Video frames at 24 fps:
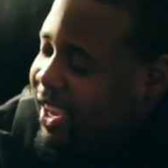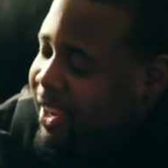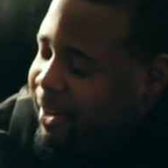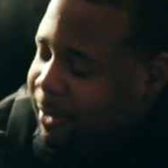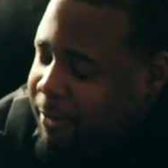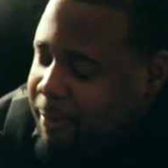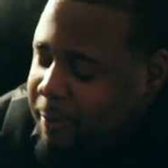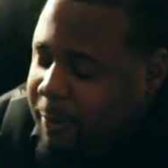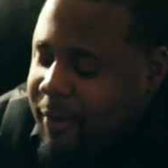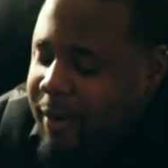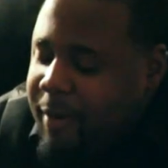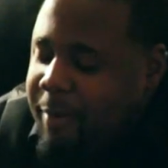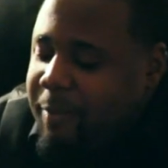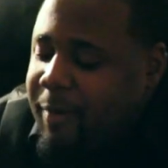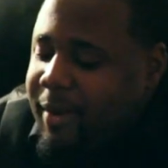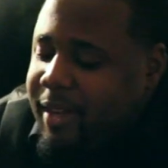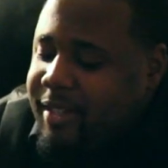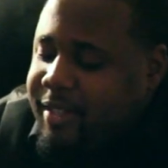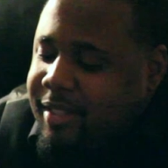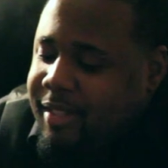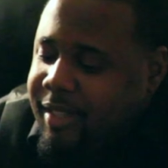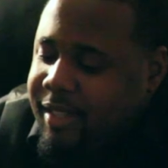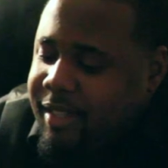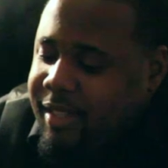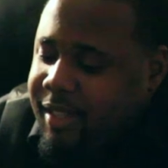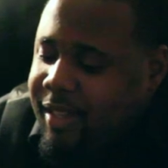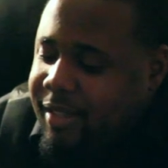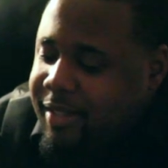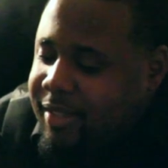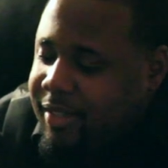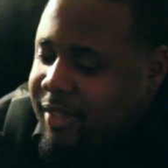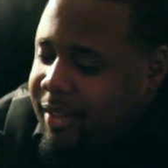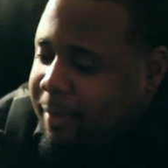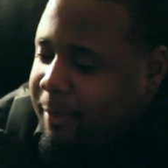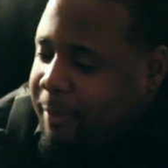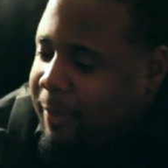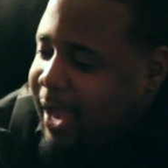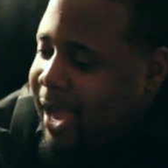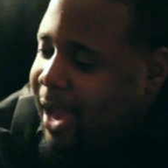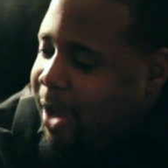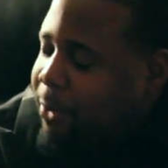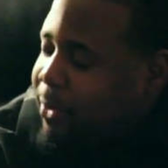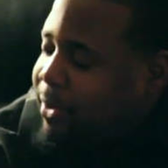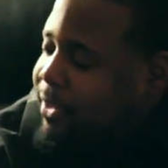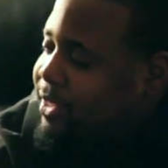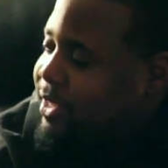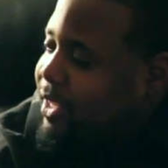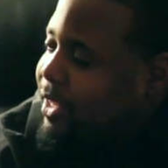and it's pretty much you know to
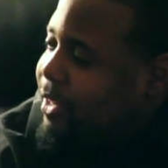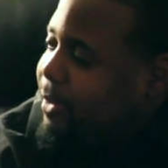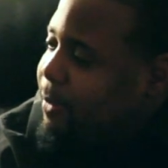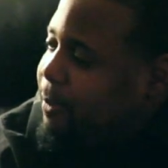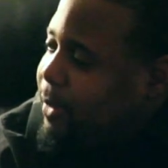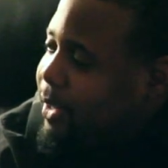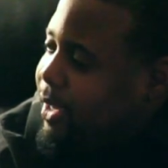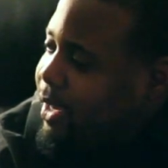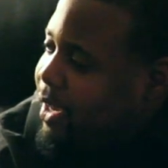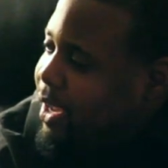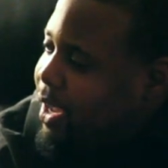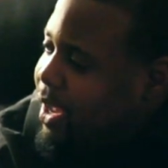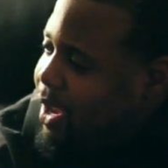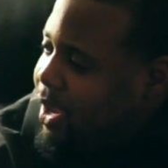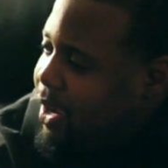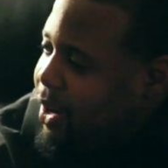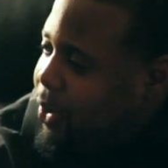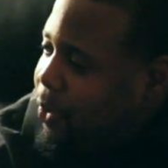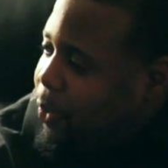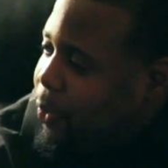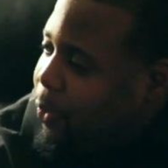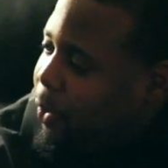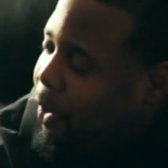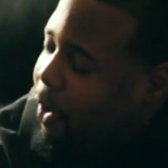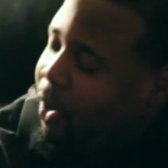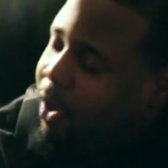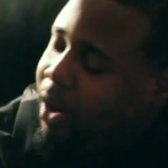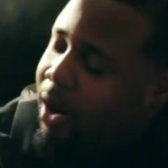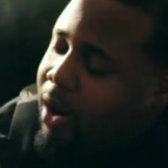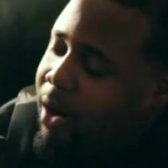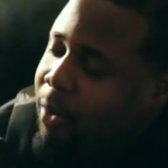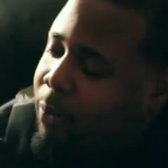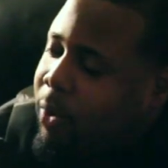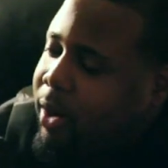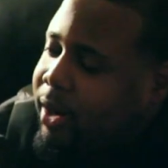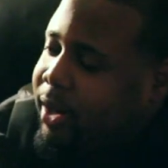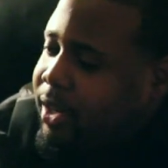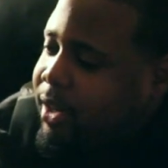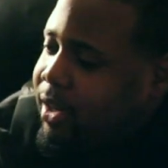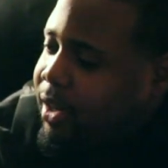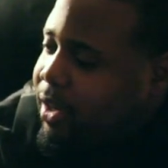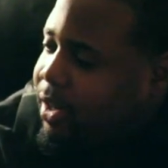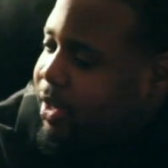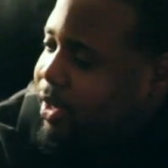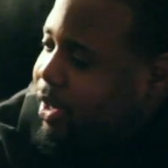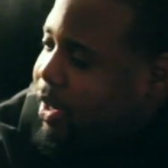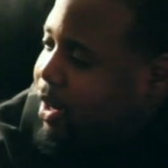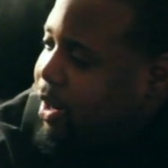empower gentlemen who are working
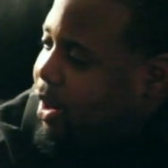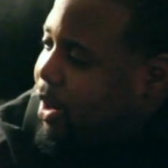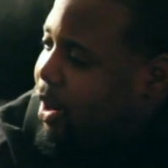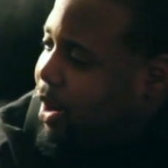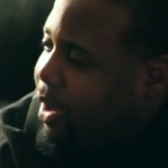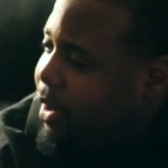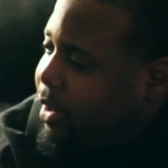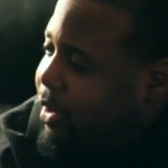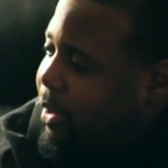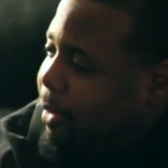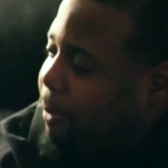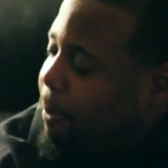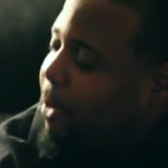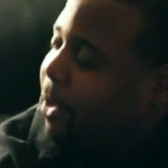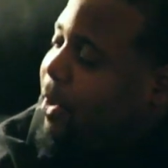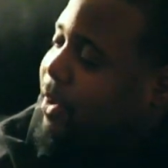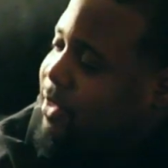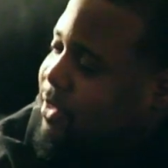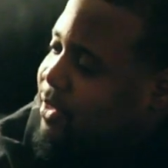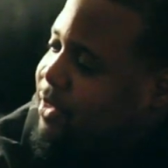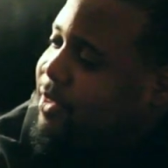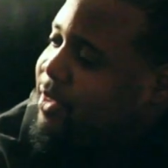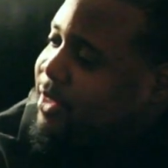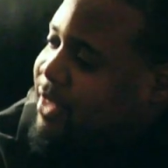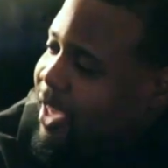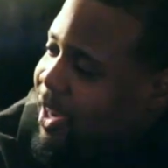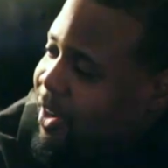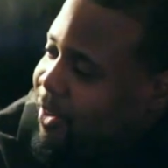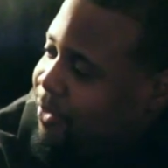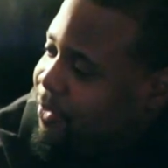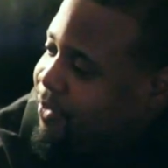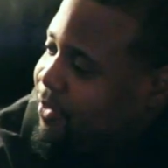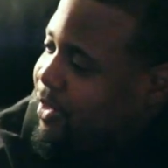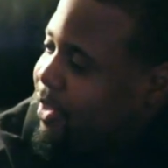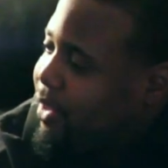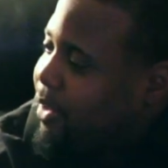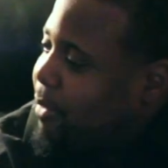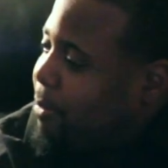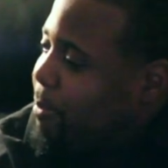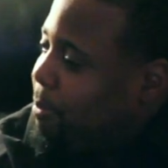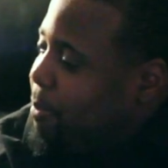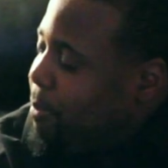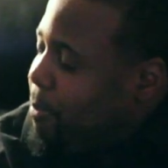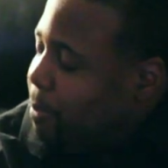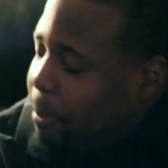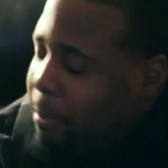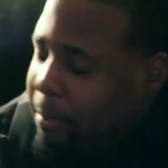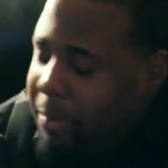on their on their personal self, their
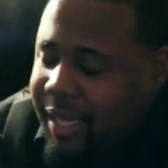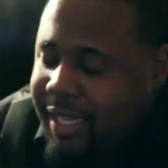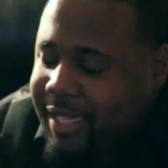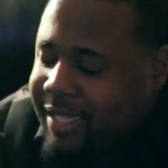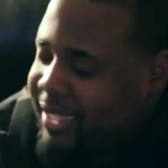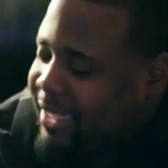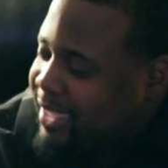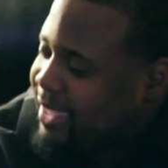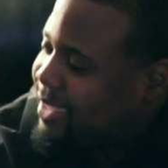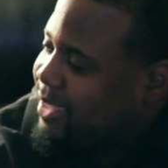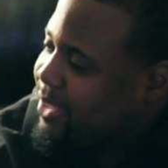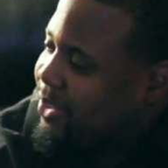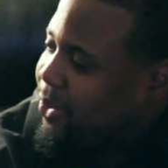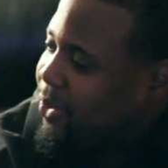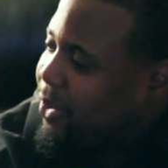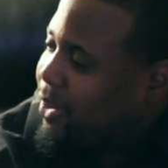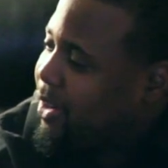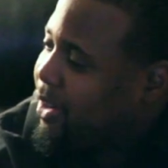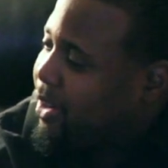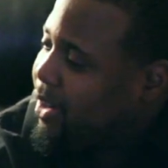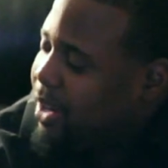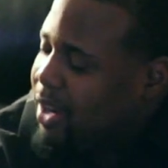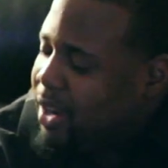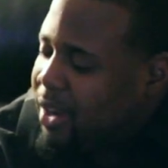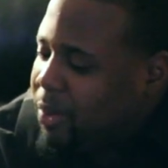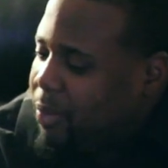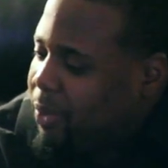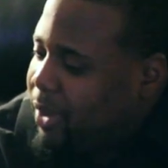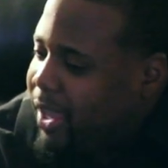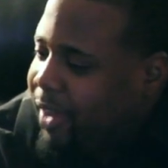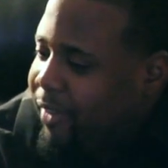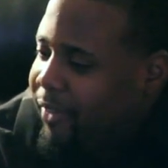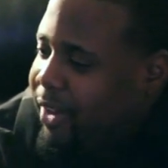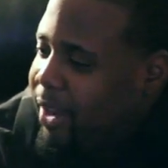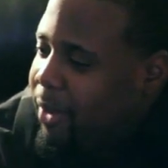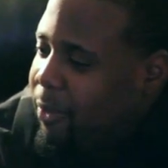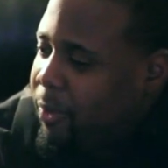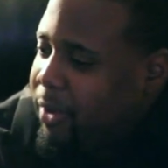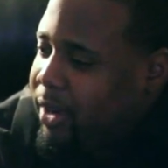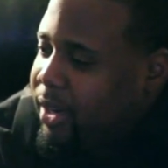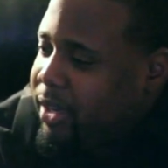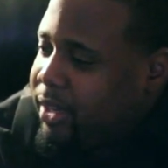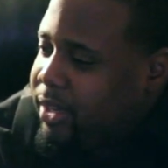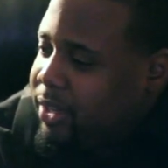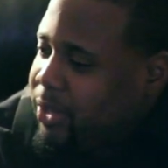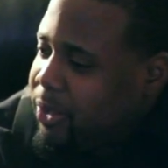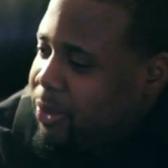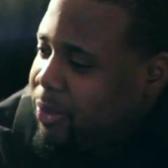business or whatever they okay.
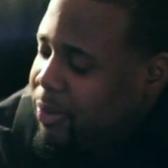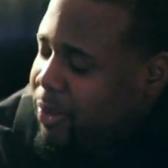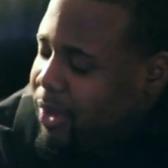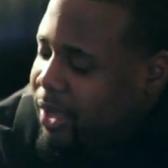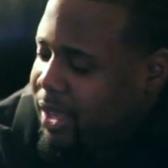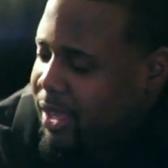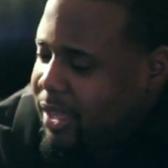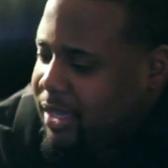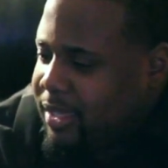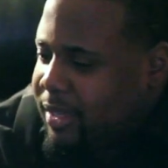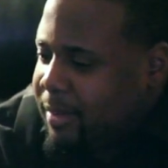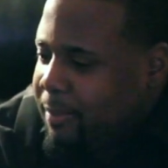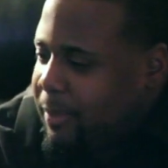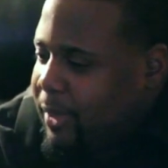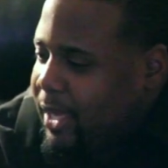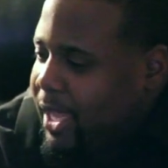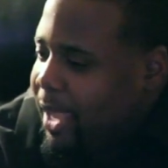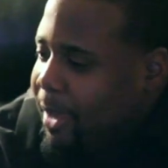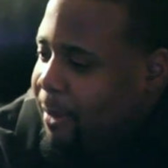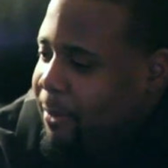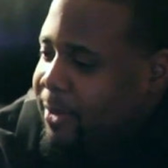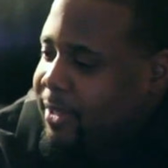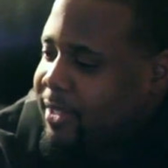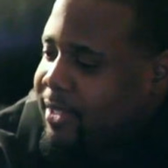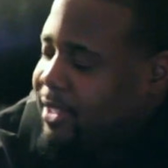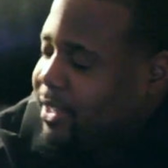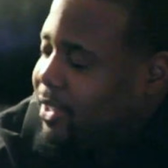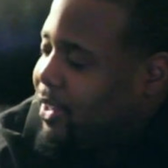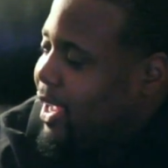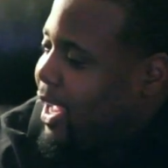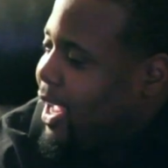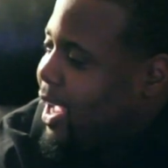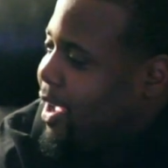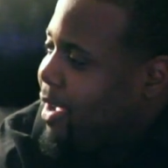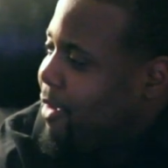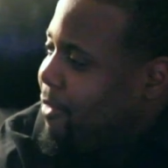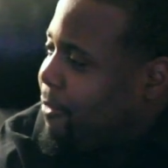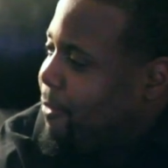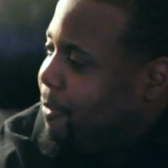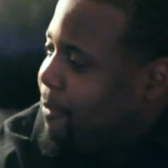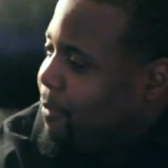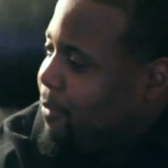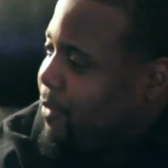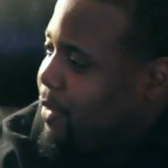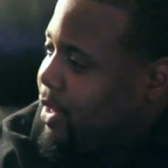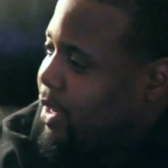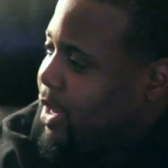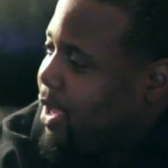want to do, to be able to still have
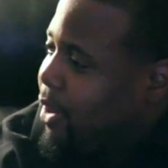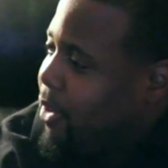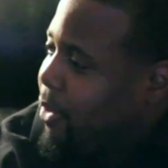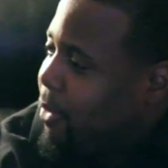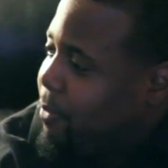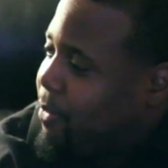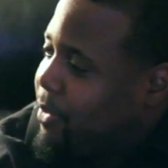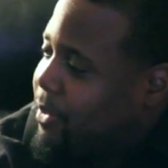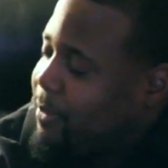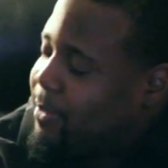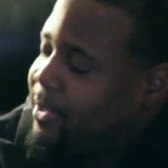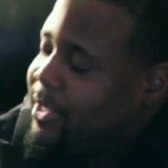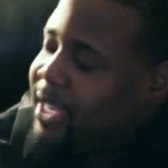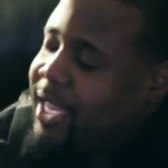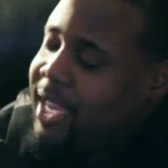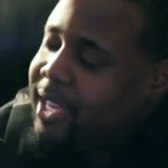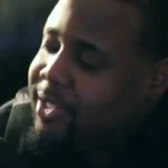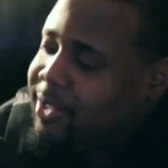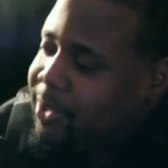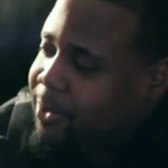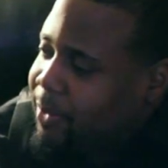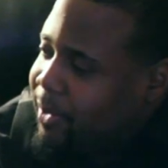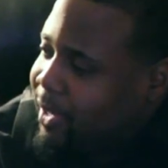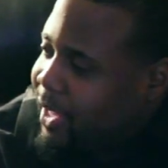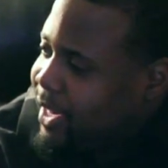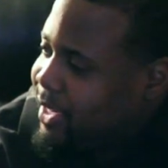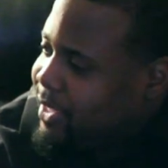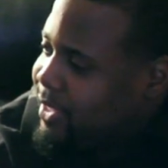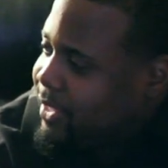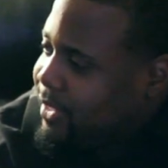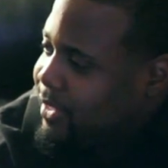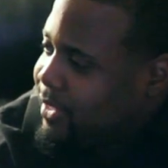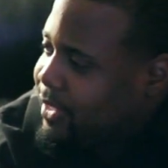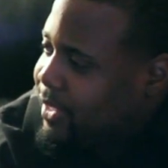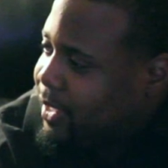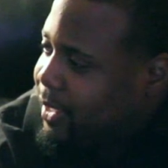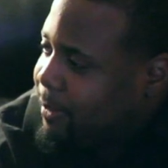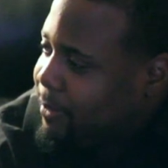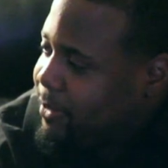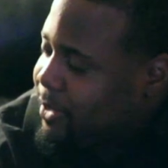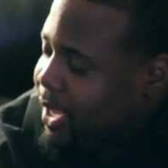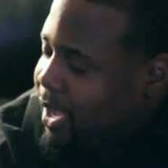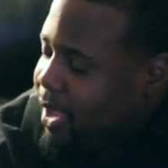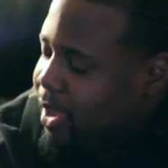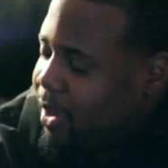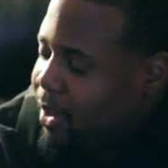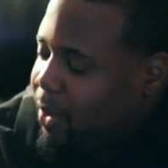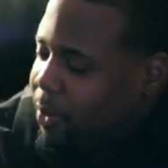you know, substantial relationships
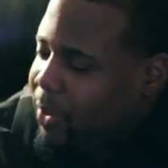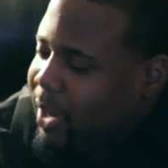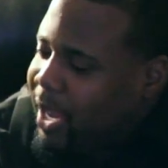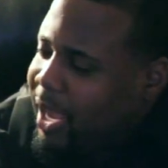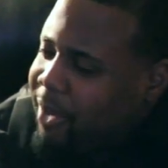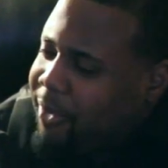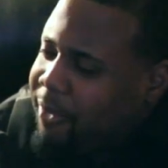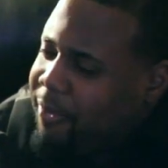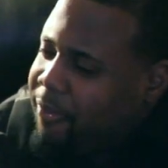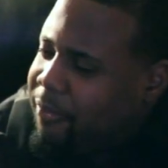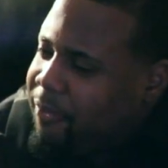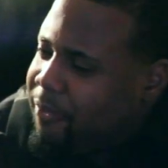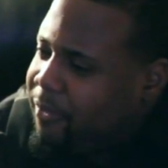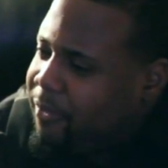without